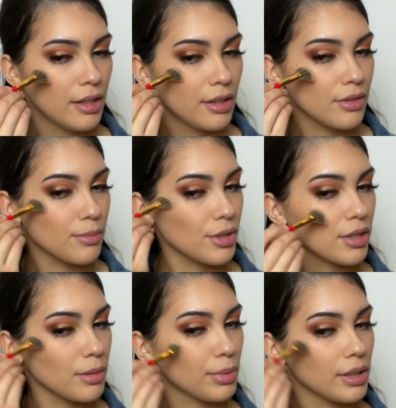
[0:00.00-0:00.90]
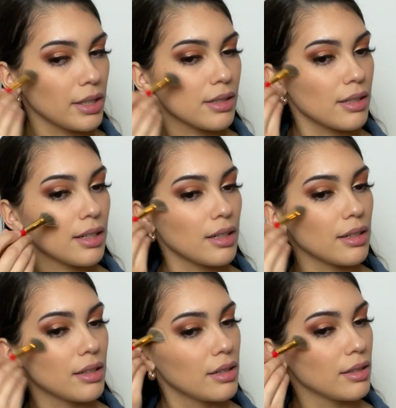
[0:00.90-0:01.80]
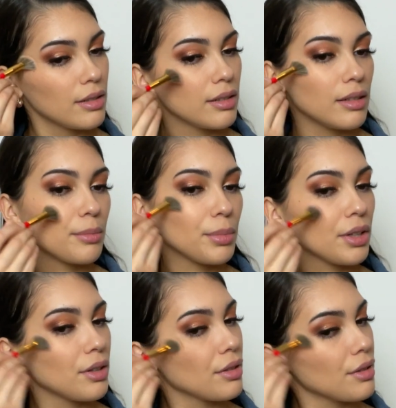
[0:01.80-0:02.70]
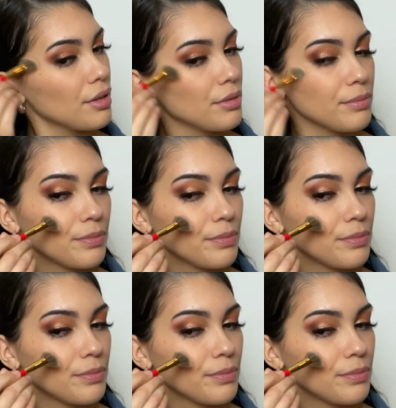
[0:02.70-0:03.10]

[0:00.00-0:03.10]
So I'm just going to place it up here.